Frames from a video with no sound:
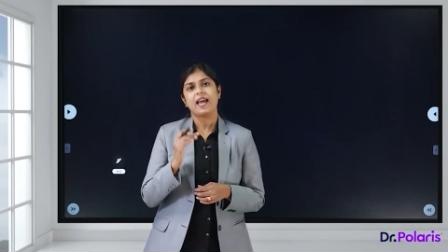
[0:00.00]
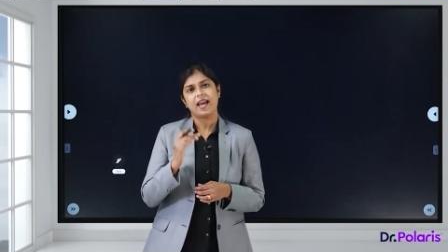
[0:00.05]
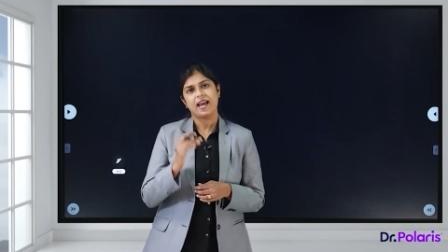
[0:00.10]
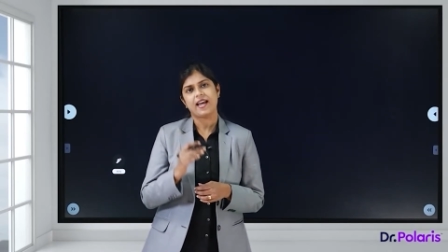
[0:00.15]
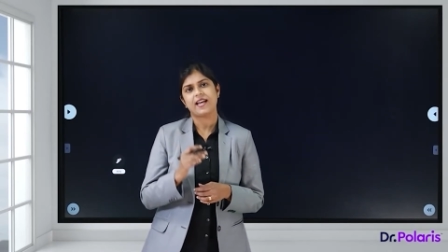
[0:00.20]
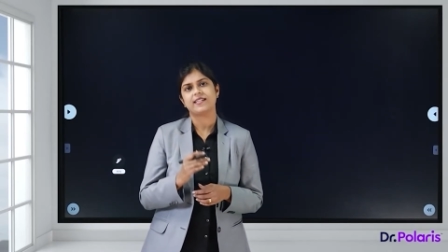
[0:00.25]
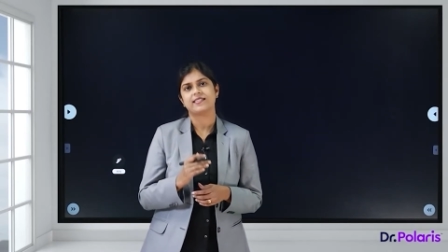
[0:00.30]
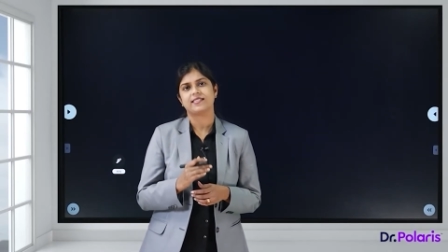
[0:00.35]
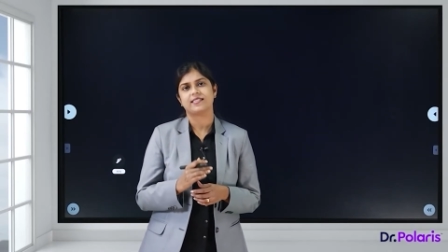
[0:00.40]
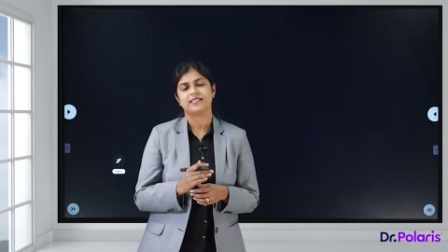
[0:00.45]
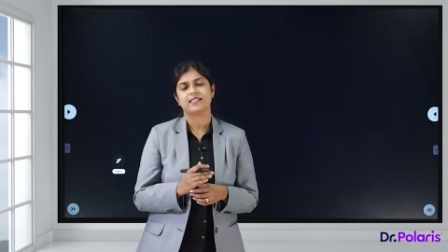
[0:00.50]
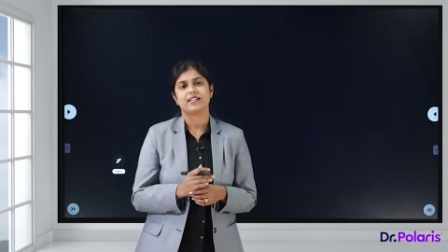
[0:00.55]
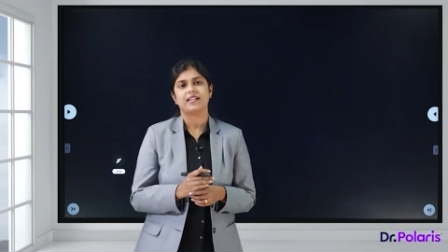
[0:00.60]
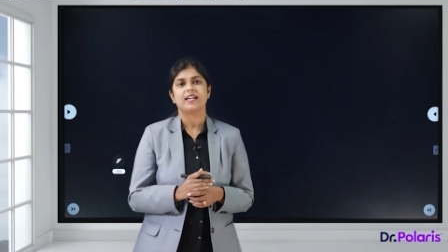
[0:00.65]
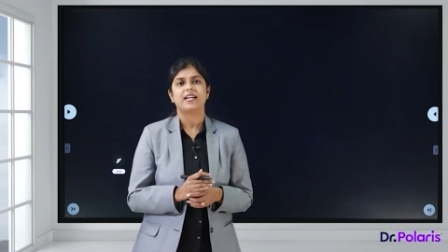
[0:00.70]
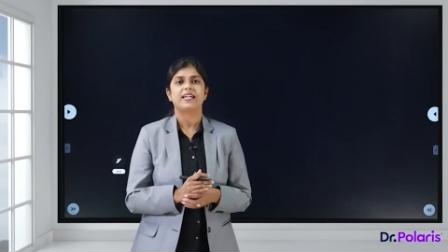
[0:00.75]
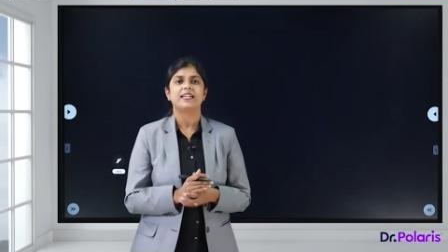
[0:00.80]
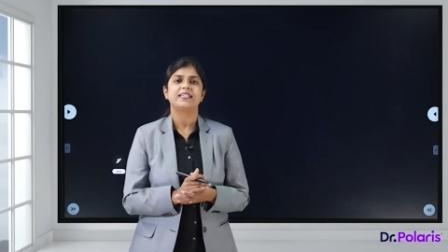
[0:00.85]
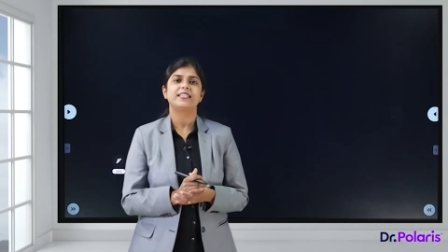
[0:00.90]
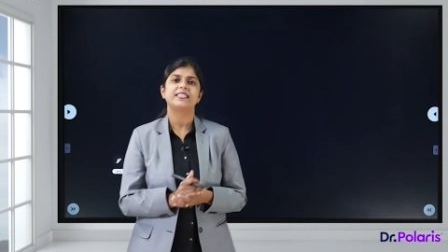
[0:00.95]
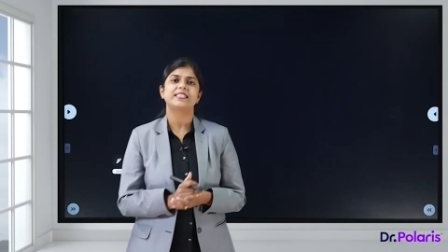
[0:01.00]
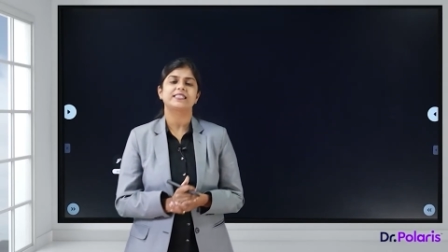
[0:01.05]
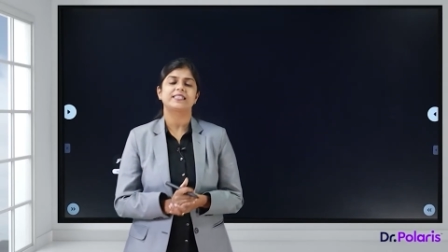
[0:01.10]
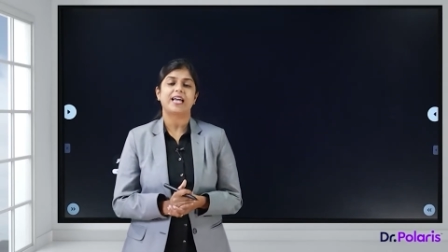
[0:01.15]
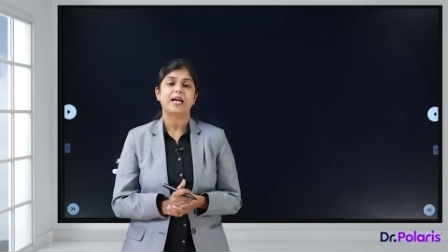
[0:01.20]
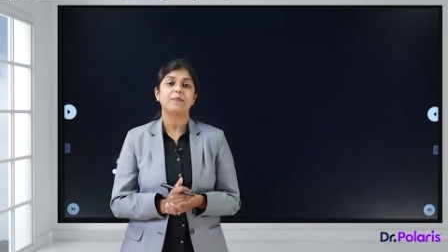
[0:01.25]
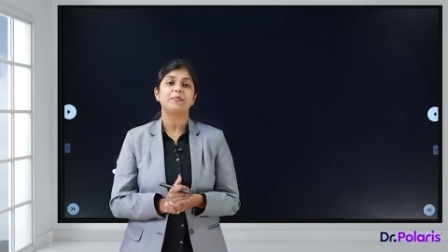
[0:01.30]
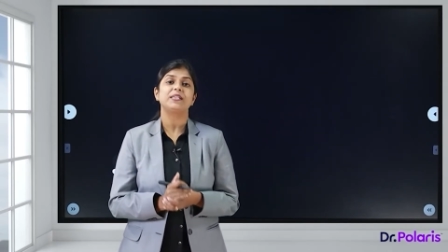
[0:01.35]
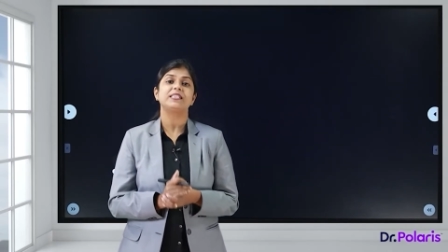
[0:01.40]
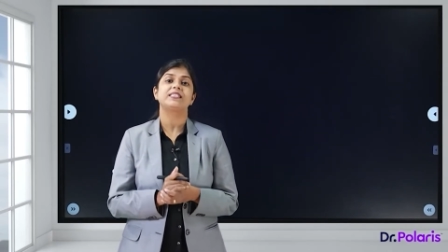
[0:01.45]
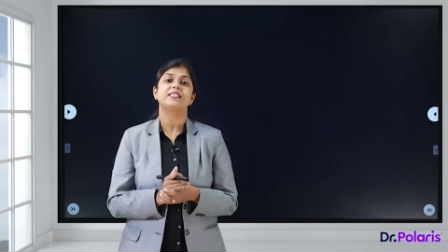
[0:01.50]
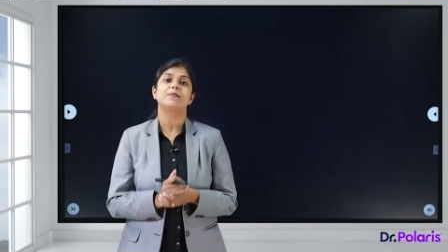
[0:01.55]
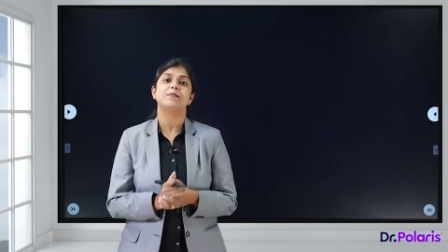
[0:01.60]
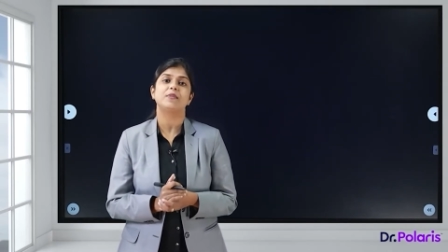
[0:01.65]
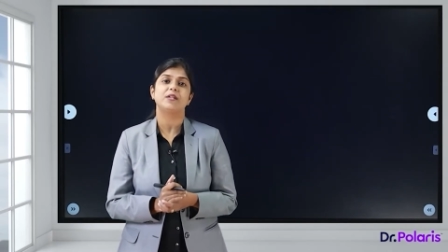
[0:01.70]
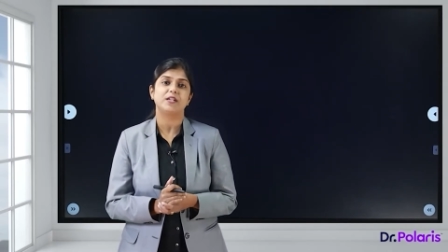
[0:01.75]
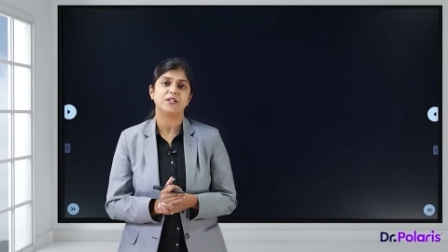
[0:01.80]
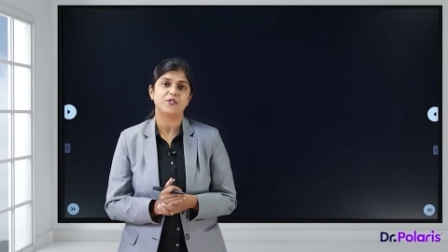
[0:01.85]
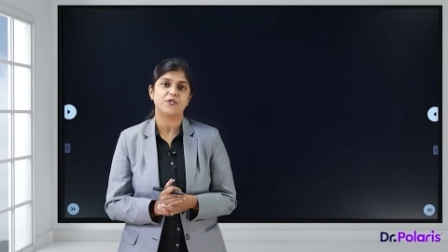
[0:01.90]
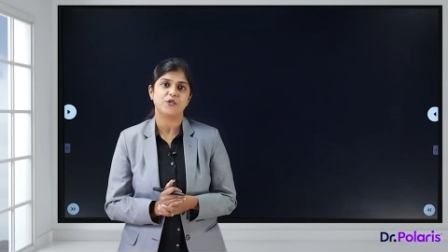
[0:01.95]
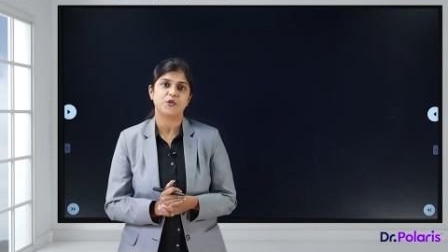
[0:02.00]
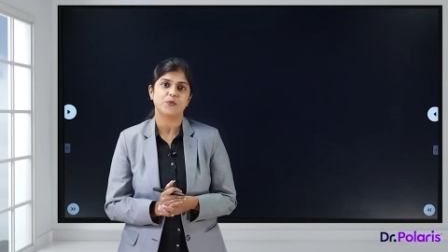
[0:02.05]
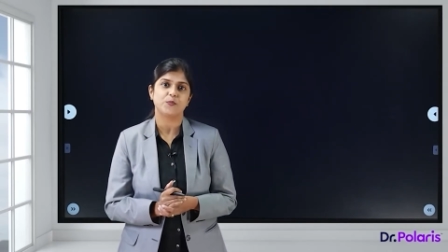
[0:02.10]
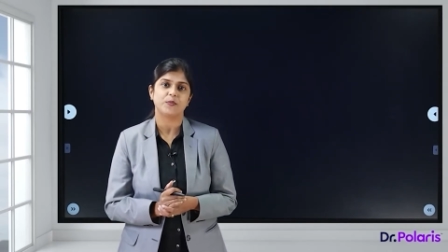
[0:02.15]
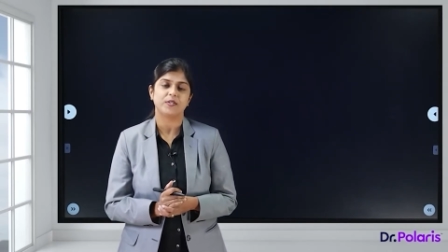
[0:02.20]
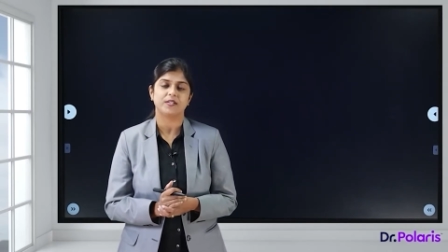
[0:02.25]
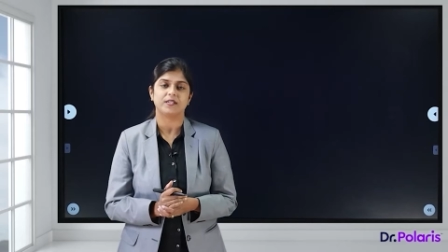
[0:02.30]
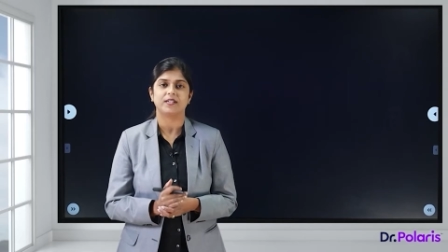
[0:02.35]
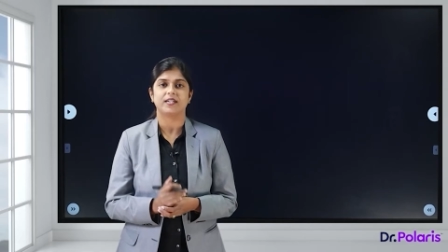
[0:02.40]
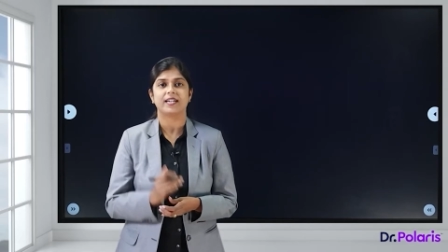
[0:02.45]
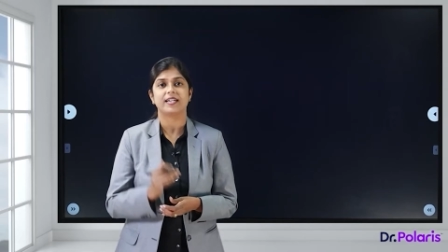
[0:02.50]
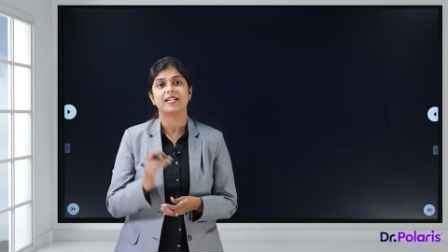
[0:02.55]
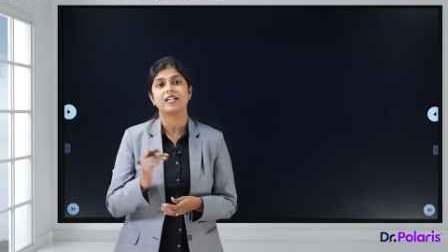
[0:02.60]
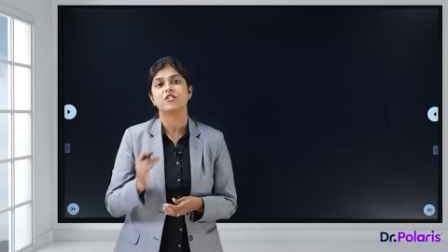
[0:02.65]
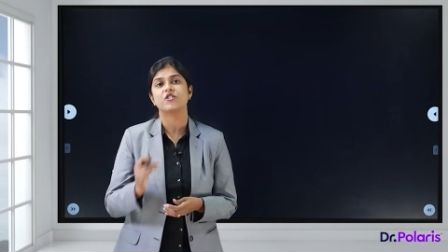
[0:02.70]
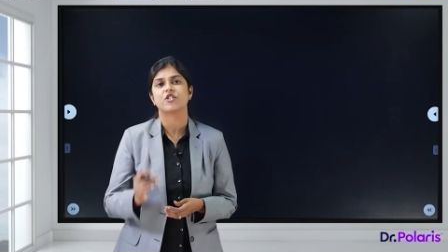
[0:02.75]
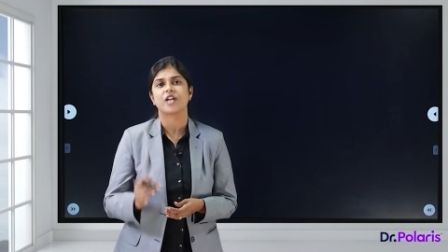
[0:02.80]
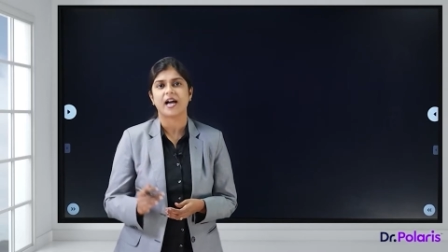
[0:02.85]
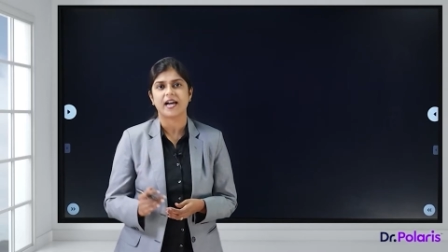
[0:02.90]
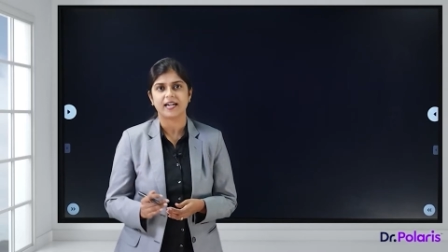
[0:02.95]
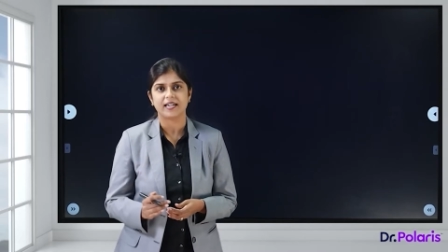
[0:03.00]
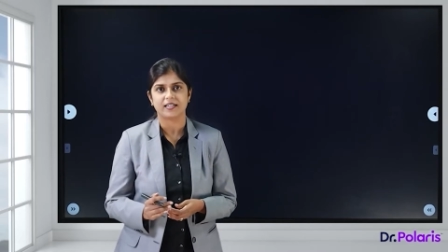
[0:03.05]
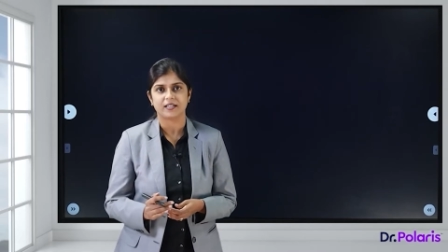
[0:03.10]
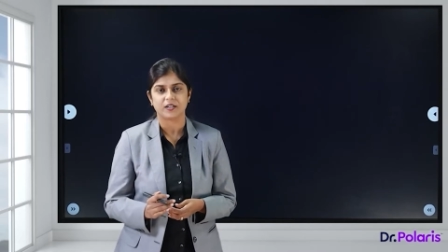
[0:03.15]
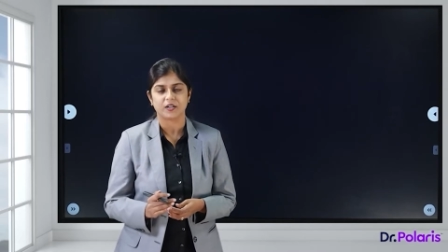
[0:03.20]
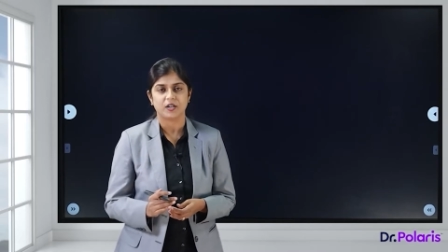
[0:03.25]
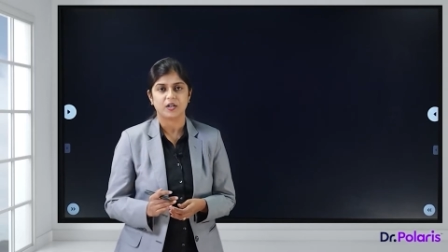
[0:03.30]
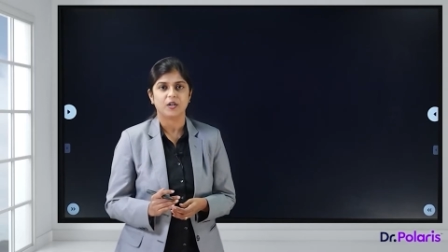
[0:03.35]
Hayes described a similar tumor in a child